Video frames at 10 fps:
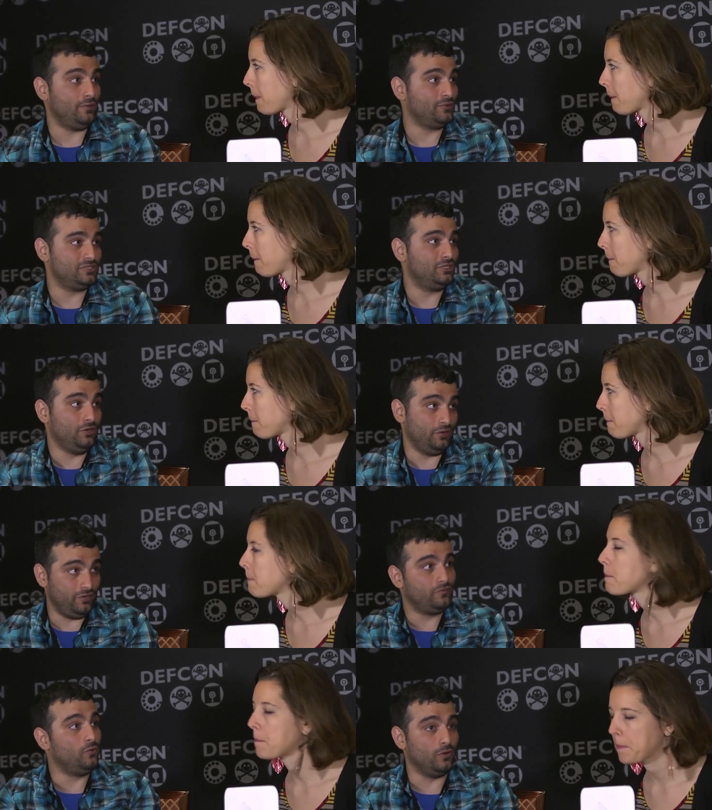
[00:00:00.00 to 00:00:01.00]
Speaker 1: network security,
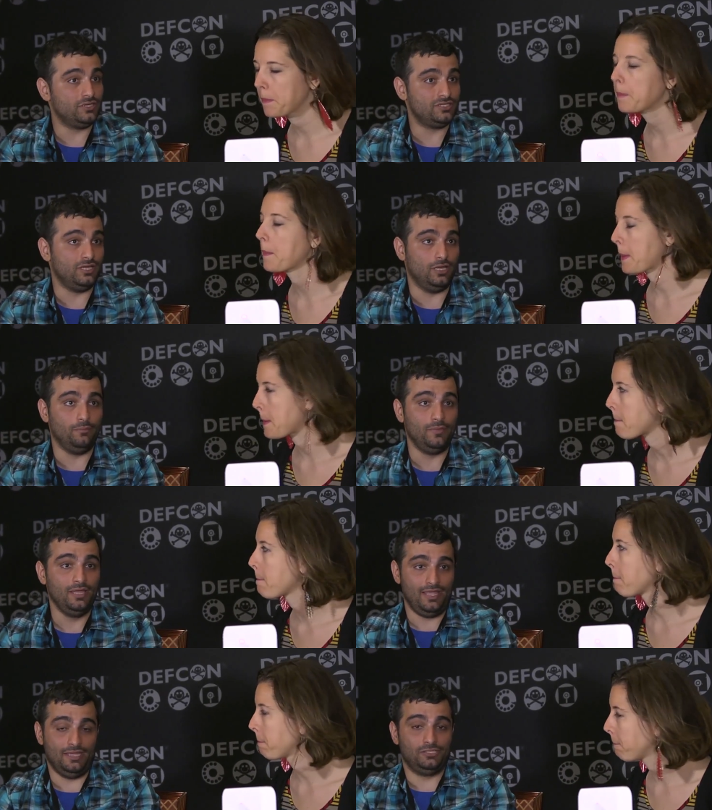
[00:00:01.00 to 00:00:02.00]
of course. Um,
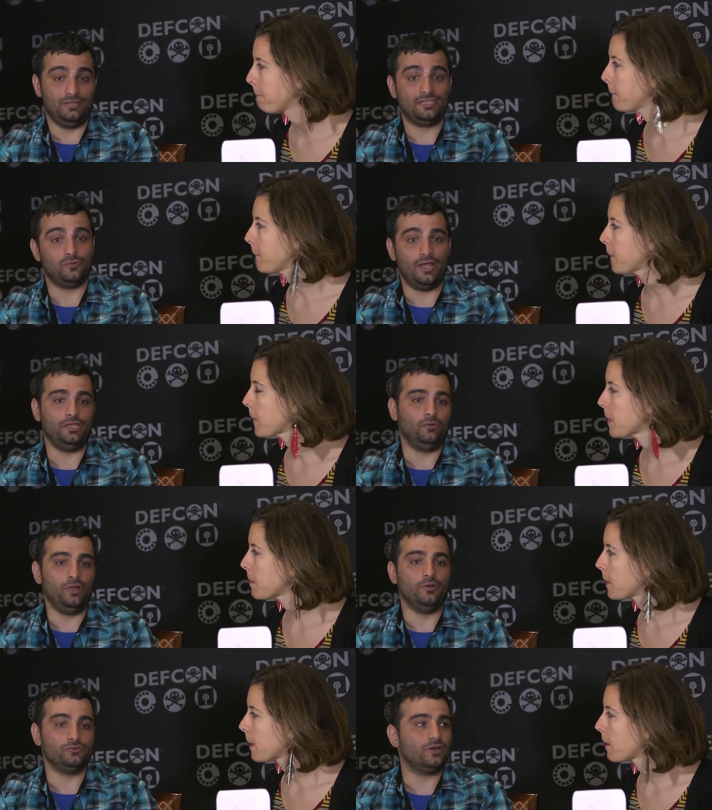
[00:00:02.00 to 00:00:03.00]
and so that's why you know
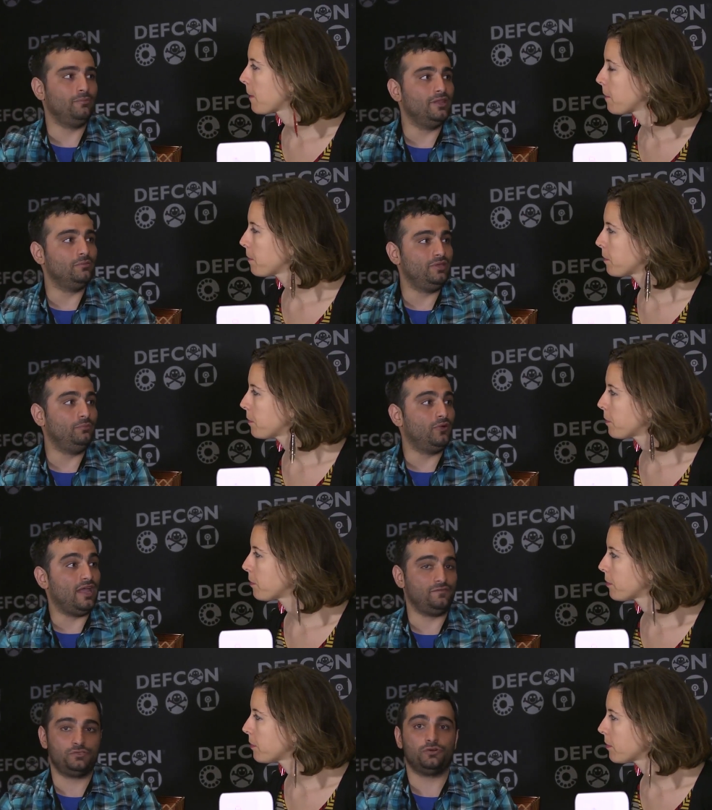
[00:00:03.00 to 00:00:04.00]
we always recommend that people
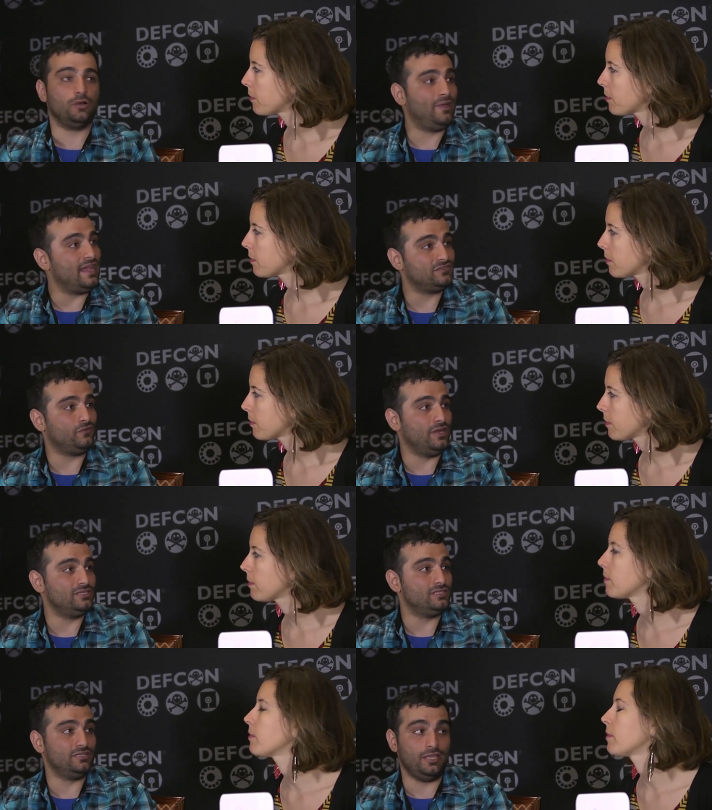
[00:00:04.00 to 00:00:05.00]
have strong
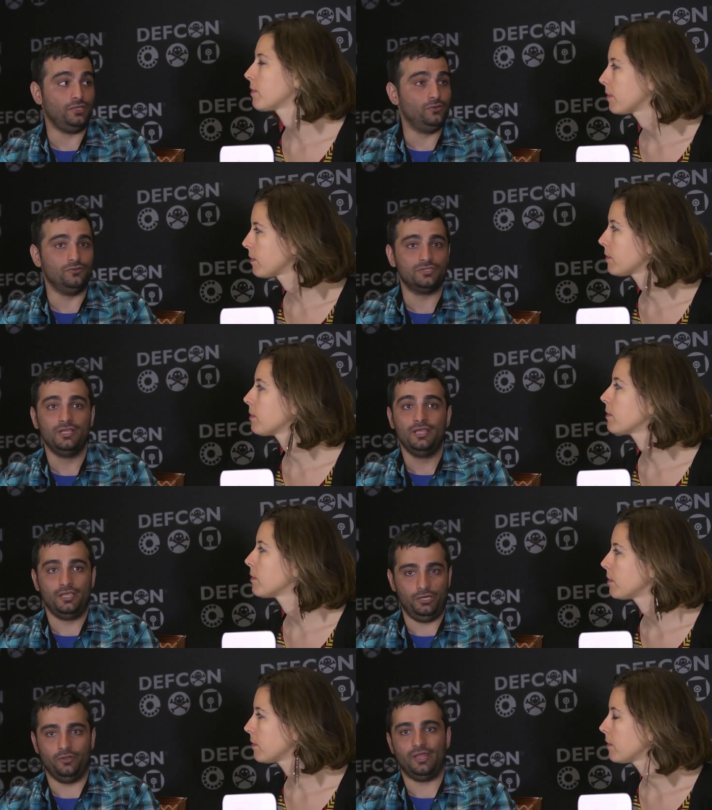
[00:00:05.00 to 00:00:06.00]
passphrases and they use
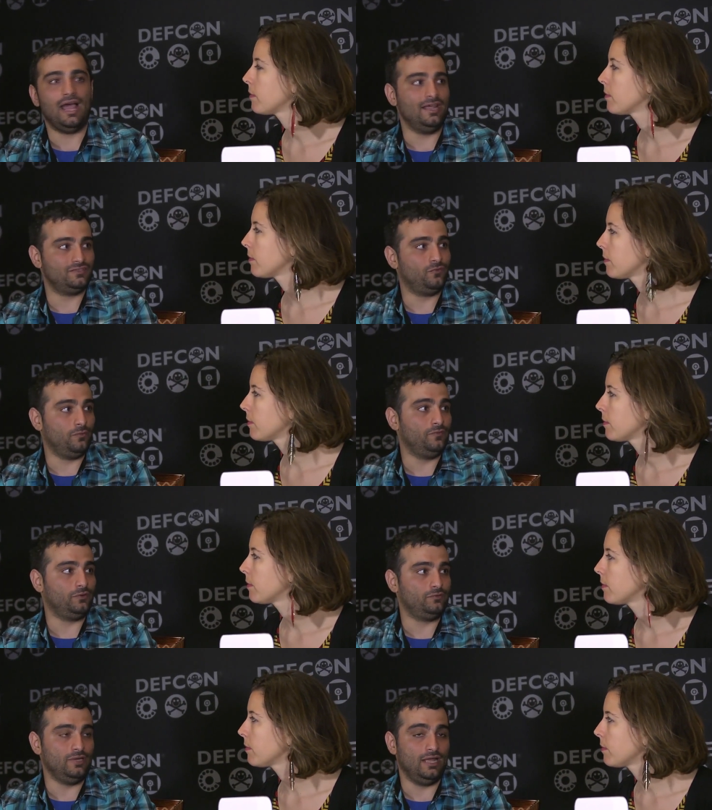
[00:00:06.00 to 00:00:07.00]
you know the highest form
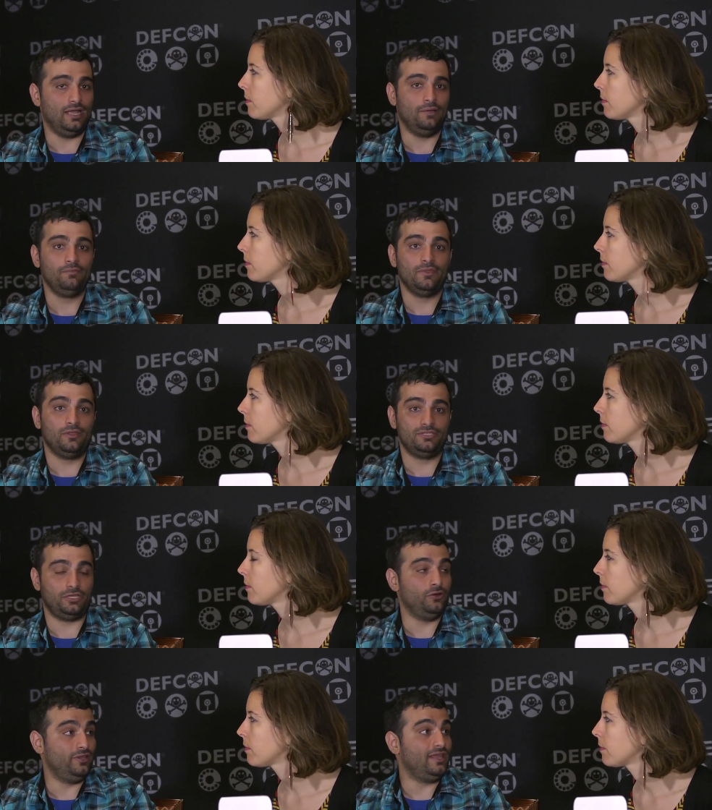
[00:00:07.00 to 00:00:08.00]
of uh,
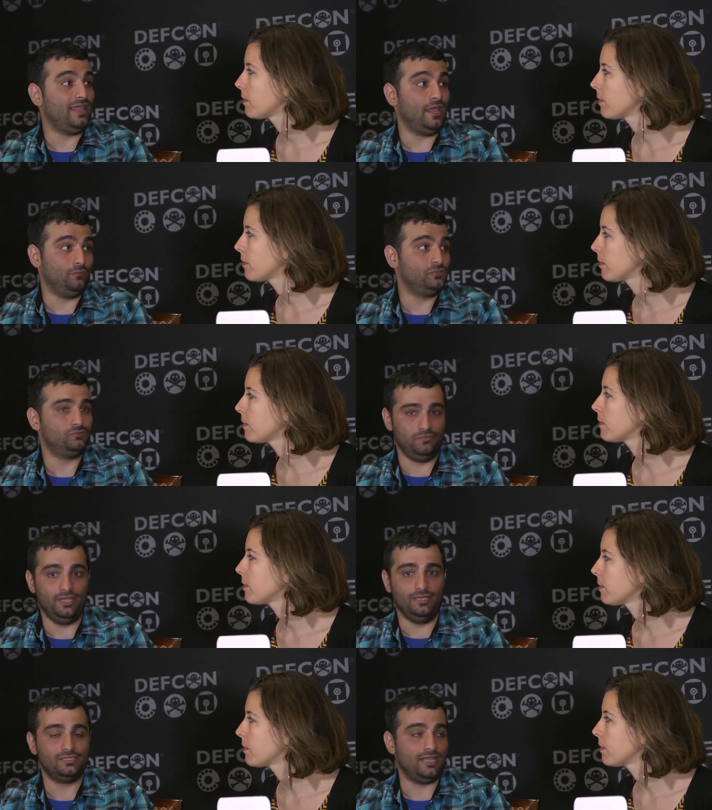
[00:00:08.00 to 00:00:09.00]
security they can, which
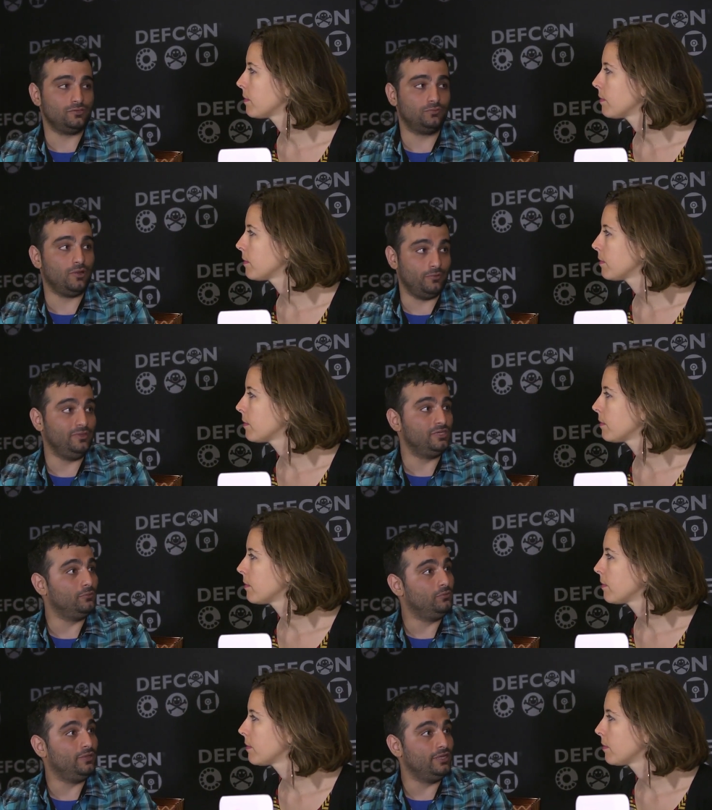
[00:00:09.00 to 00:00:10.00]
in this case would probably be
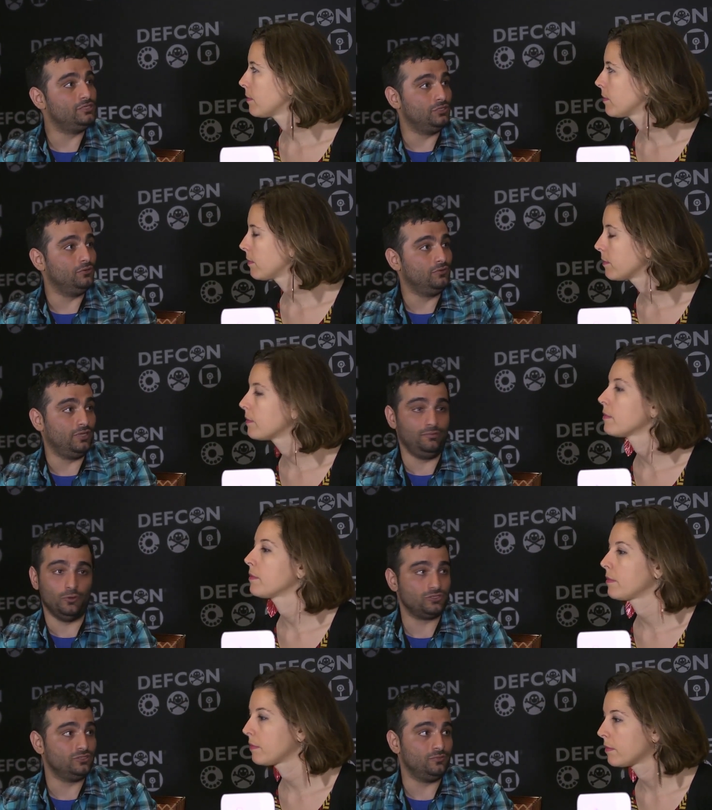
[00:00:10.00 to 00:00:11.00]
WPA2 in
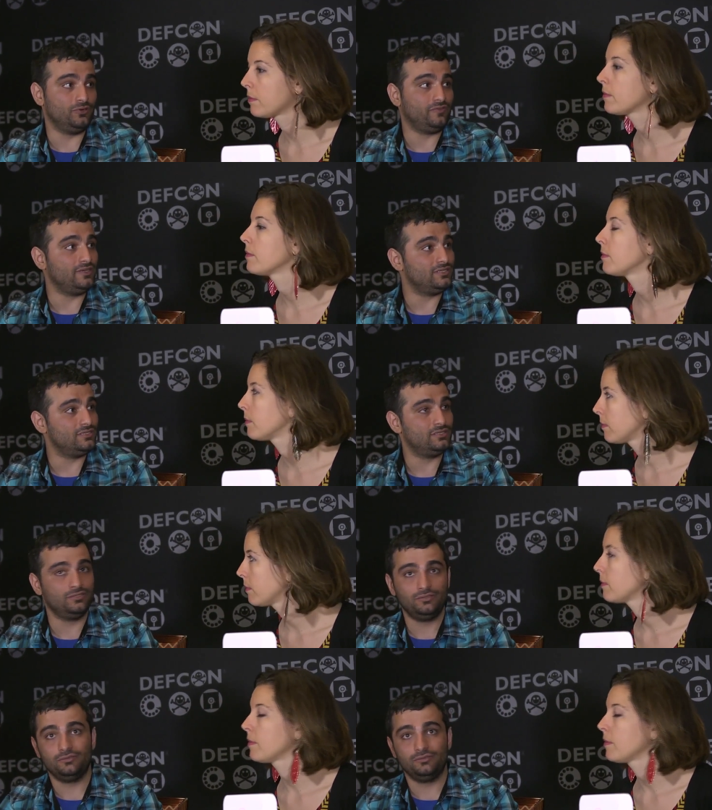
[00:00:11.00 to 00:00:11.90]
most consumer devices.